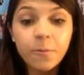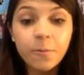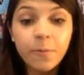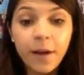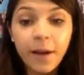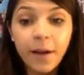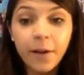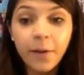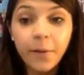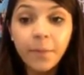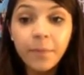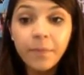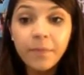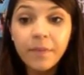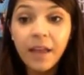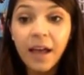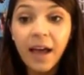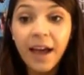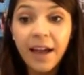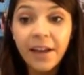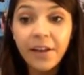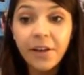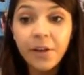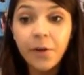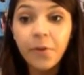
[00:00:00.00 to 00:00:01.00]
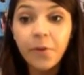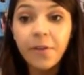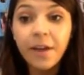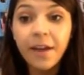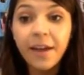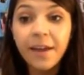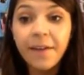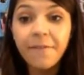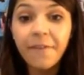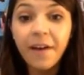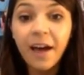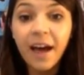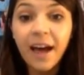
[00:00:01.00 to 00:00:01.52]
Well, I know that
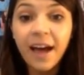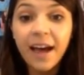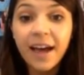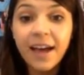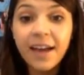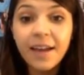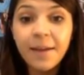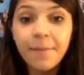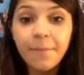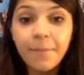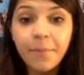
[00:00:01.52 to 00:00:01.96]
if I